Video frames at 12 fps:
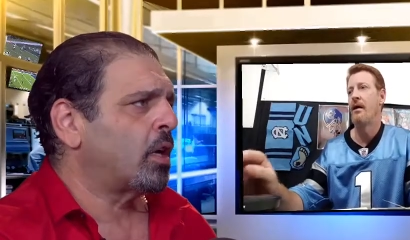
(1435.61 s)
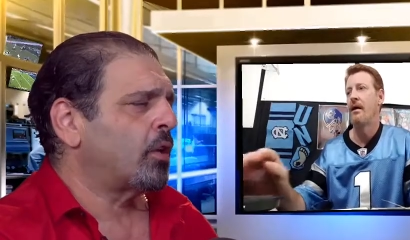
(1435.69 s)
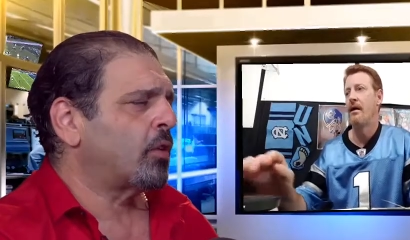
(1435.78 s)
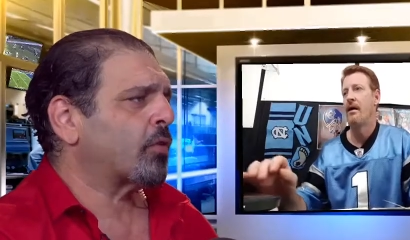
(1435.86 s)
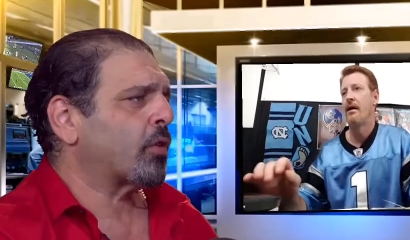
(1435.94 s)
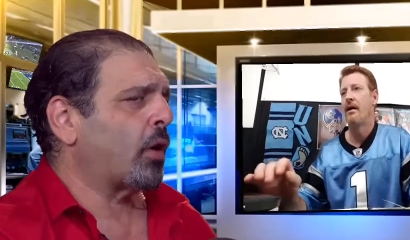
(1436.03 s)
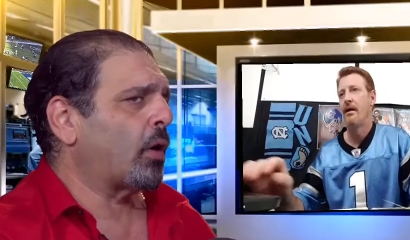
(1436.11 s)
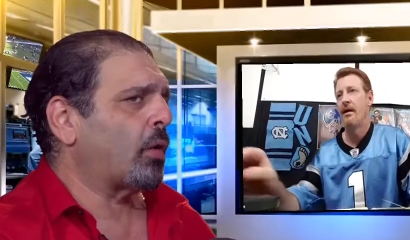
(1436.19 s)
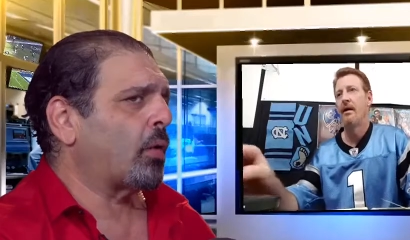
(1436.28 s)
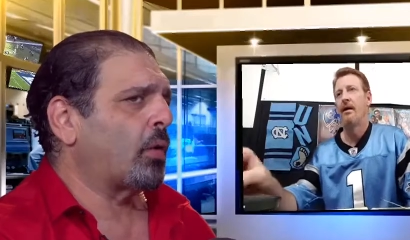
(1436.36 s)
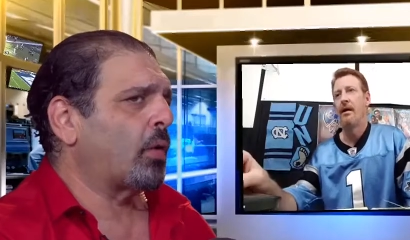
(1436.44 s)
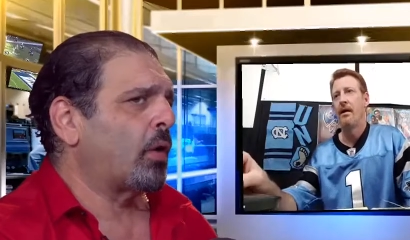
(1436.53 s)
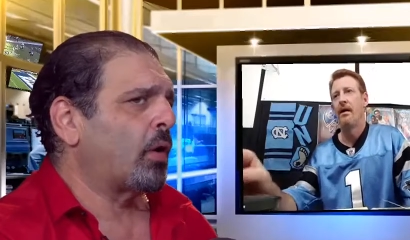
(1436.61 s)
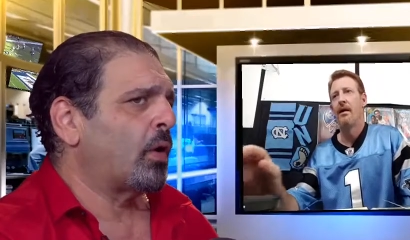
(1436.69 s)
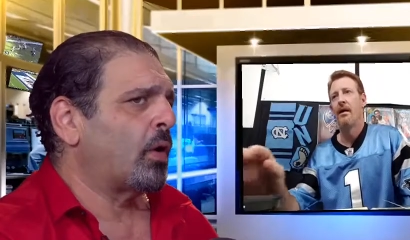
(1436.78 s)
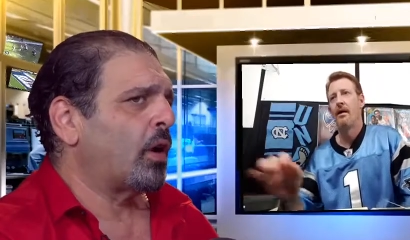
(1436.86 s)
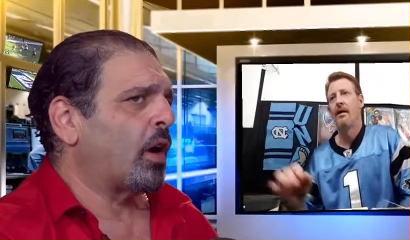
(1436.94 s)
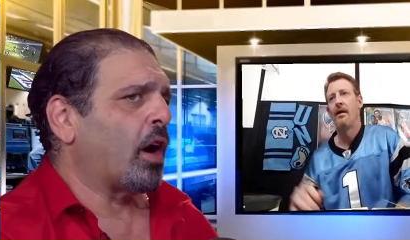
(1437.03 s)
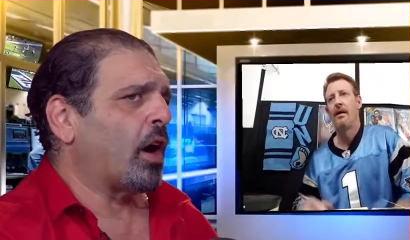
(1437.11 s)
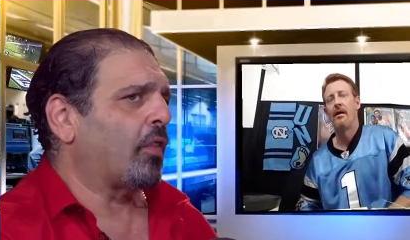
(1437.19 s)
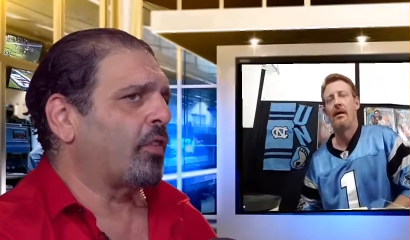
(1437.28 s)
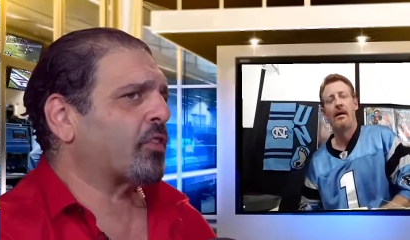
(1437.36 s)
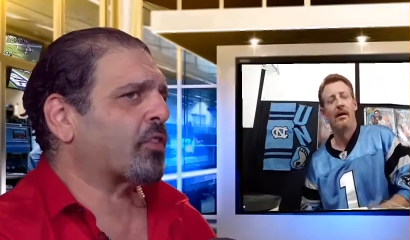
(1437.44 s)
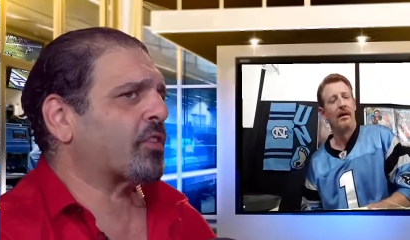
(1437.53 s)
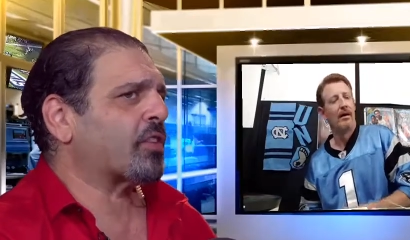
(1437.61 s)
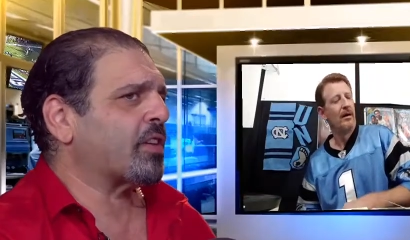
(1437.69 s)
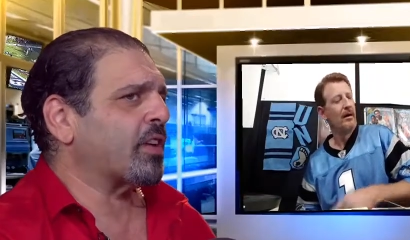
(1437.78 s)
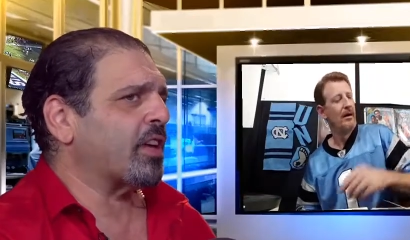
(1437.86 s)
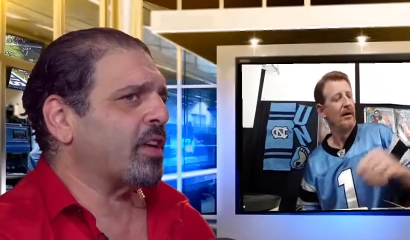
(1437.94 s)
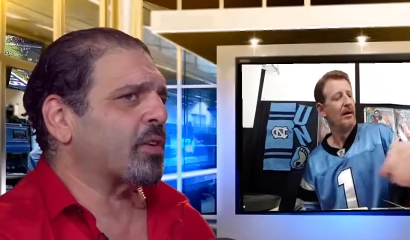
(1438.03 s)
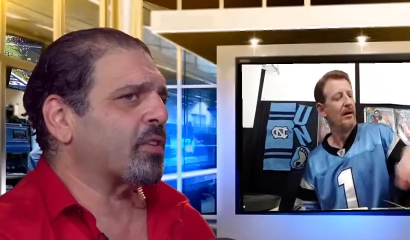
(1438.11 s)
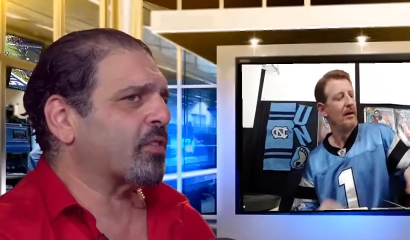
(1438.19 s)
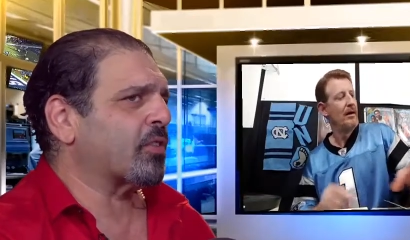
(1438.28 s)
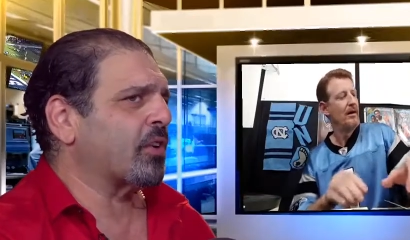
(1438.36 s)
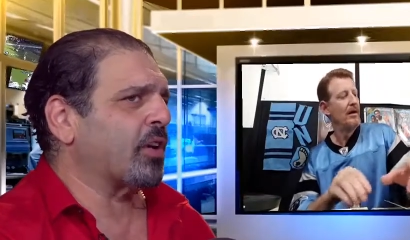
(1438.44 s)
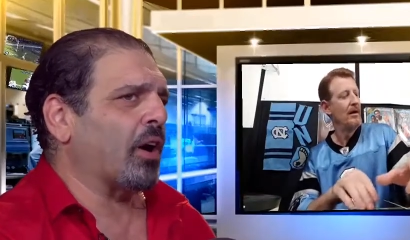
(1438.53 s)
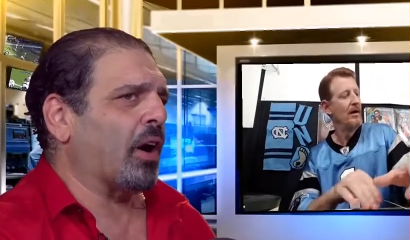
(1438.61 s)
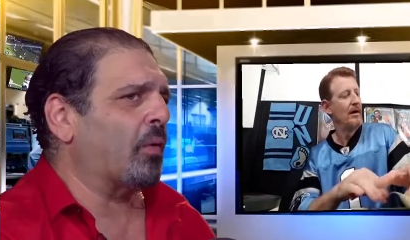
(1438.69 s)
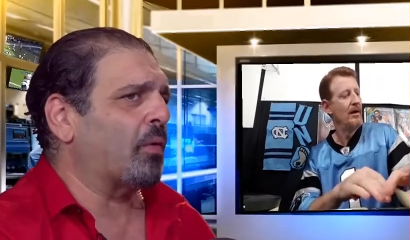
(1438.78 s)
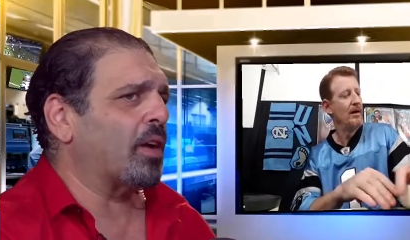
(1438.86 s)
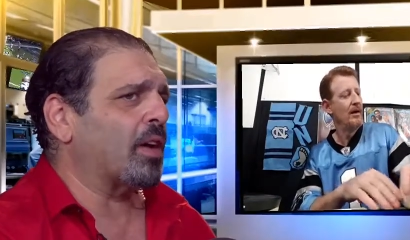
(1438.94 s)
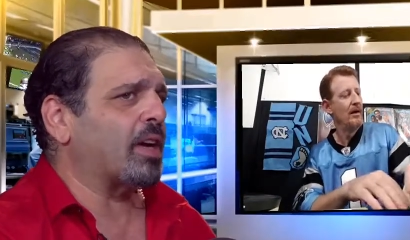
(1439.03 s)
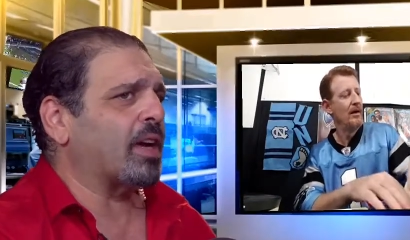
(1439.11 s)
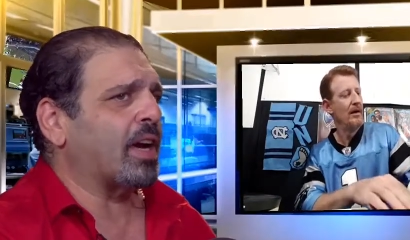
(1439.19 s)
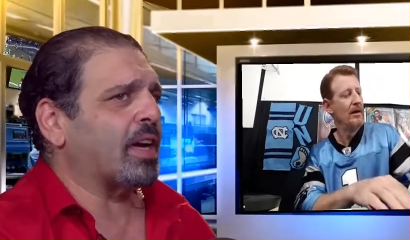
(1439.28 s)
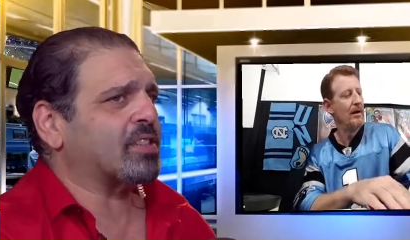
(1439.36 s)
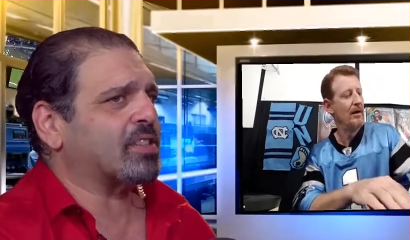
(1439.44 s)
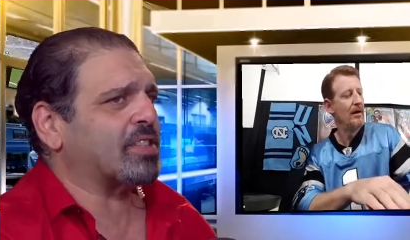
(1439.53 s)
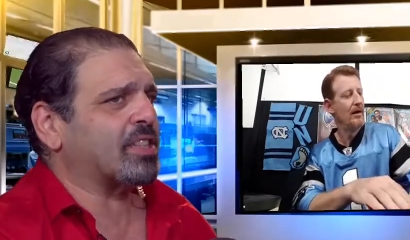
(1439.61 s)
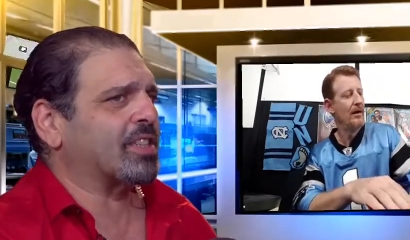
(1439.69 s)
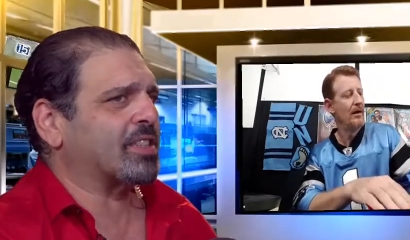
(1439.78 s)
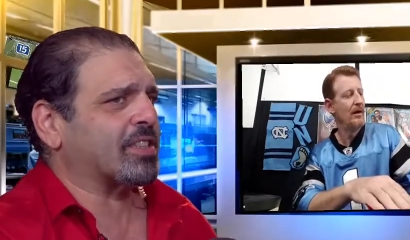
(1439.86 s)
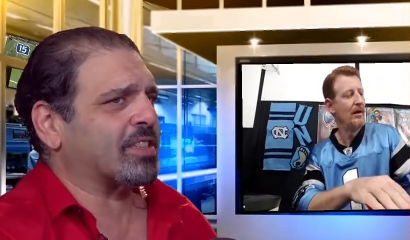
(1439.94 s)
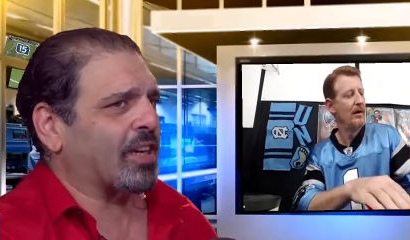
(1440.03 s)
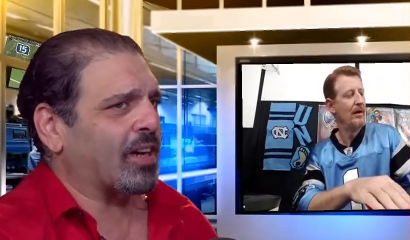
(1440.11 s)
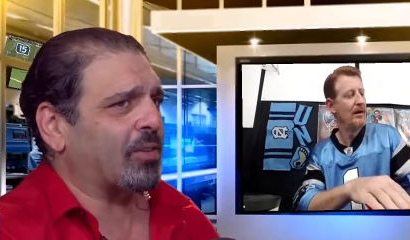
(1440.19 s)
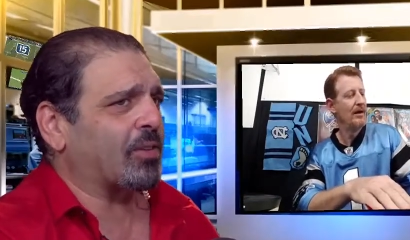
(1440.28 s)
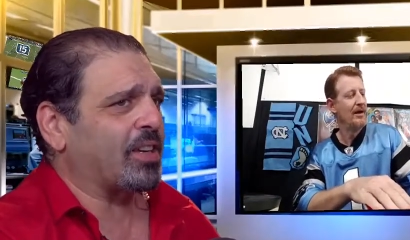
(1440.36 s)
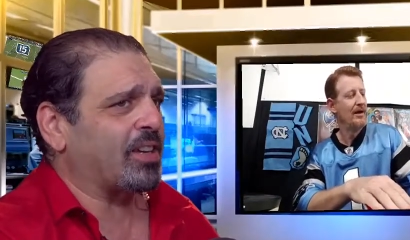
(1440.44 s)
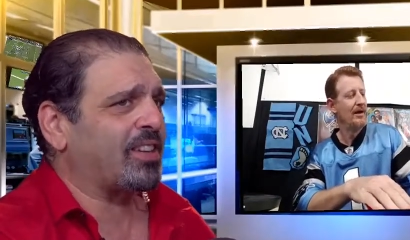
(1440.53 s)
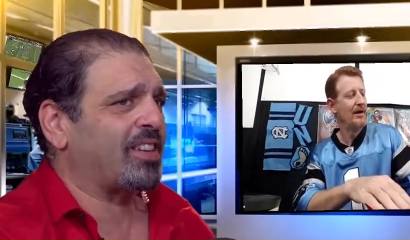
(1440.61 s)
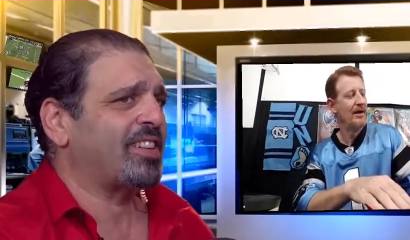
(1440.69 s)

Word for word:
Speaker 1: So all the steam is going against you, Tony.